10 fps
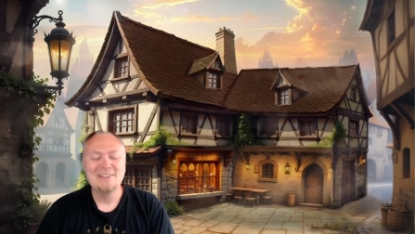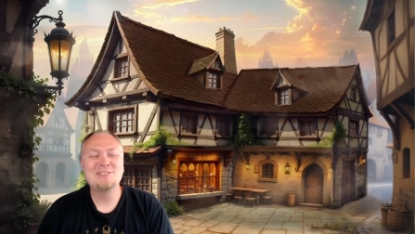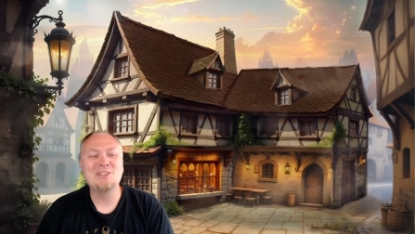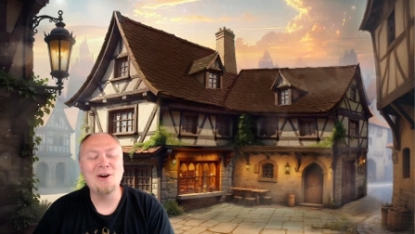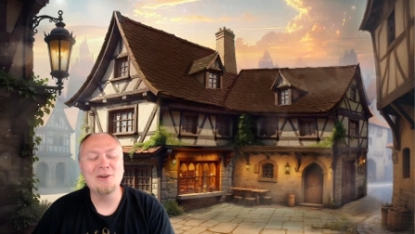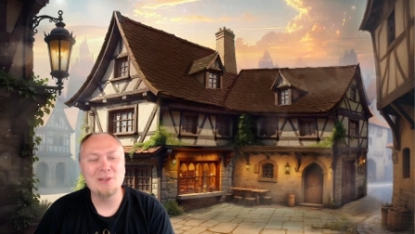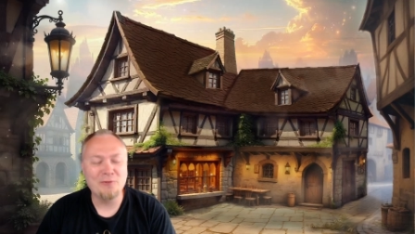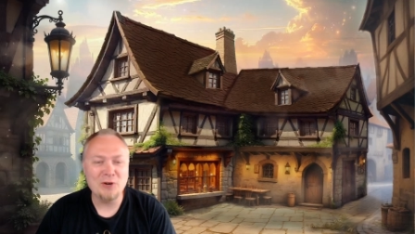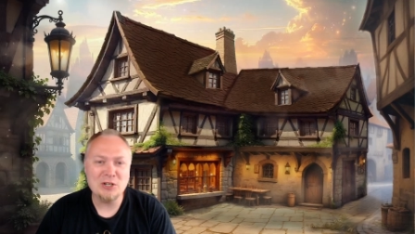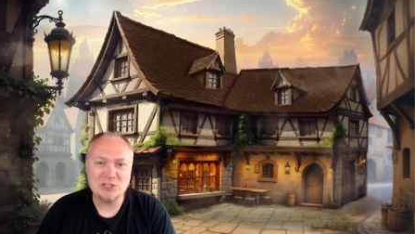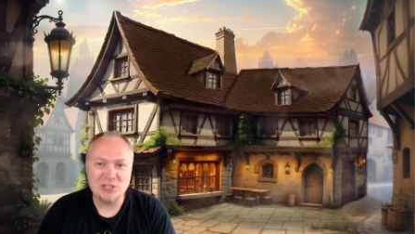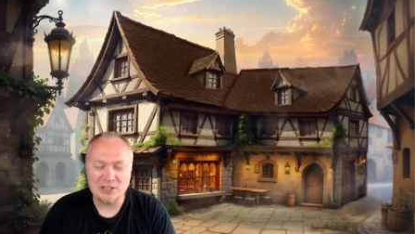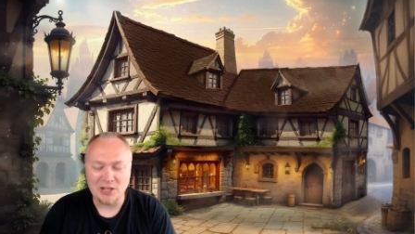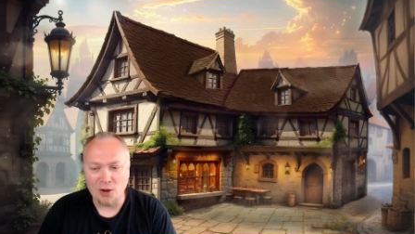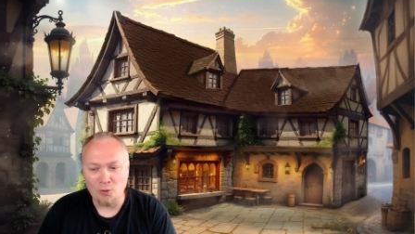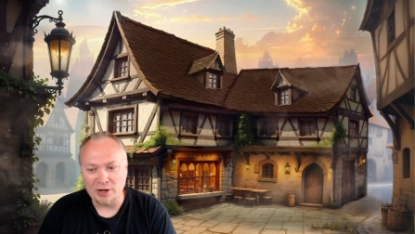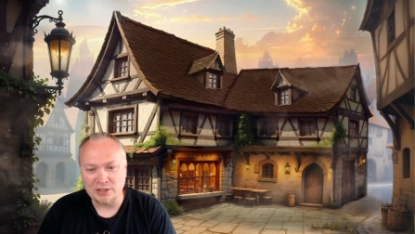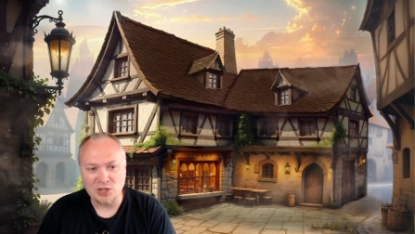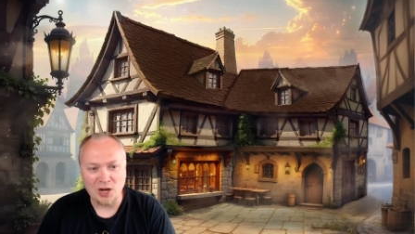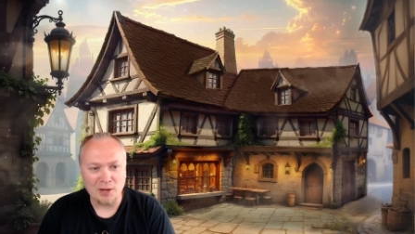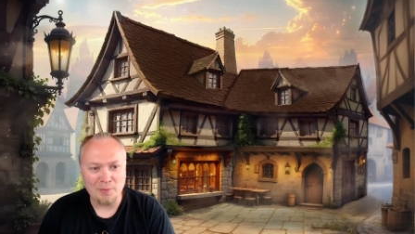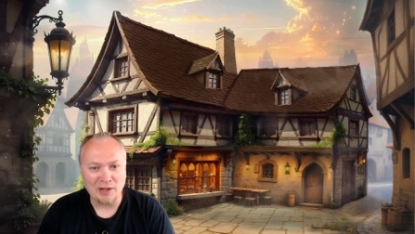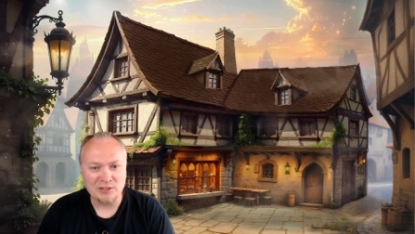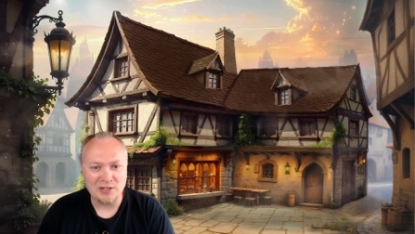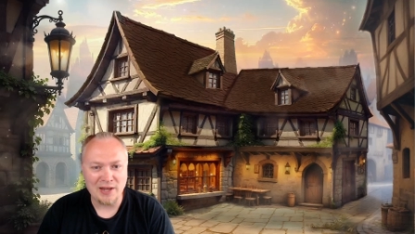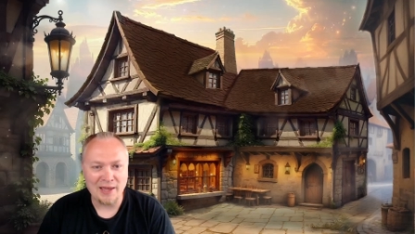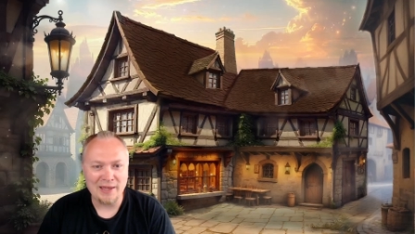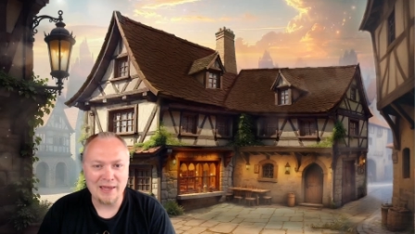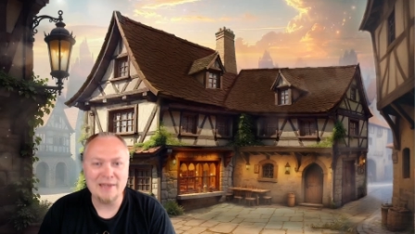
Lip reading: So the first thing that I want to talk about today